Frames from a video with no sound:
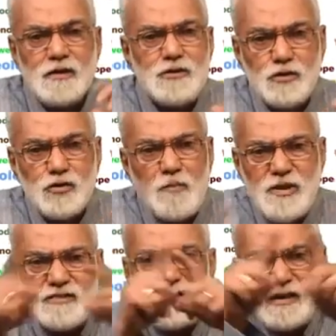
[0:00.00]
Now, the raw
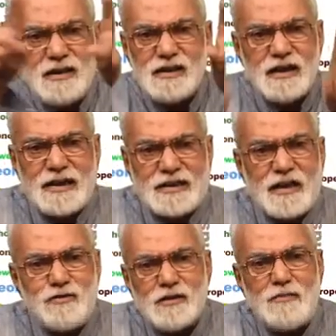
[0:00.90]
material is a
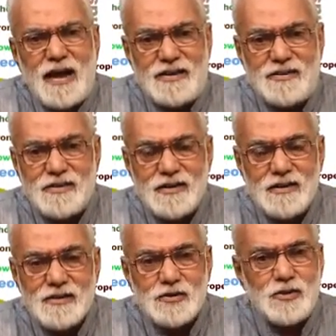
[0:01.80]
rectangular blade.
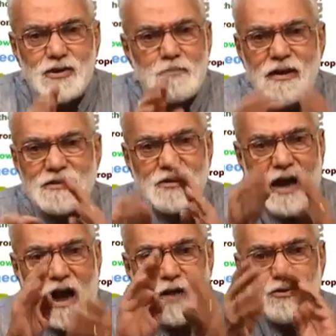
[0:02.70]
So it depends on
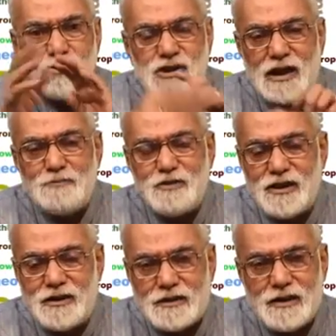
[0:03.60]
how you shape
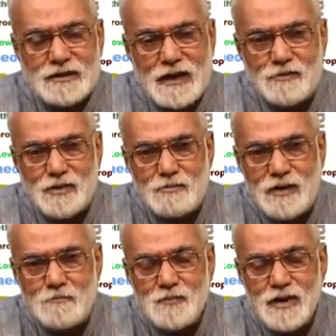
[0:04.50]
the rectangular
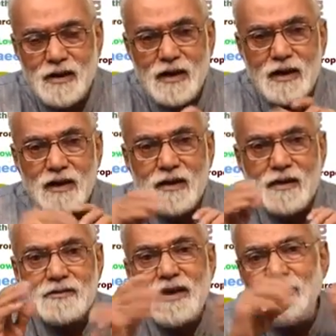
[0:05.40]
blade.
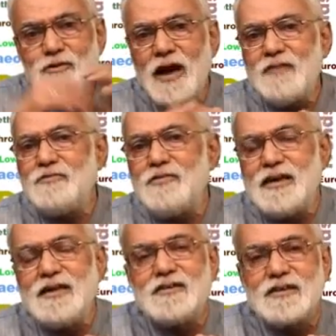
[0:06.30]
Then you have a
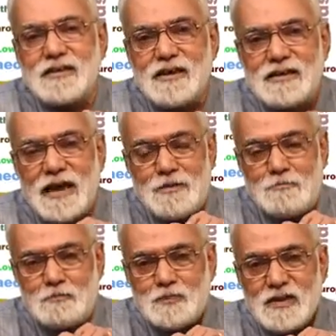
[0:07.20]
very interesting
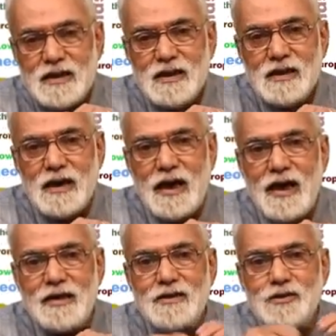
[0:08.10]
type,
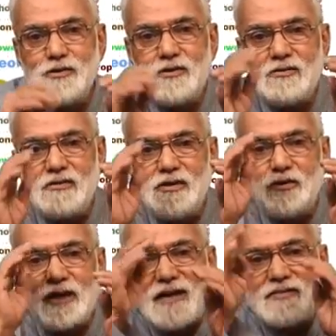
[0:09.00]
and
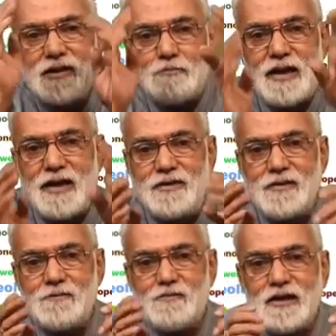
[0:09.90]
you cut the blade
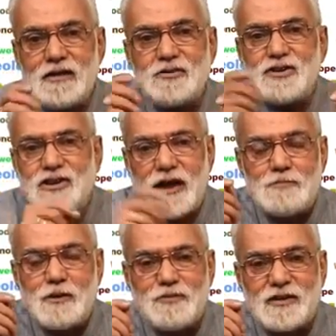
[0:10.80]
into the
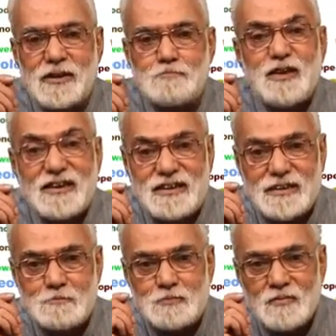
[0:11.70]
shape of a
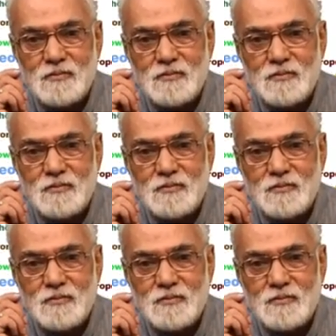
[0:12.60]
trapeze,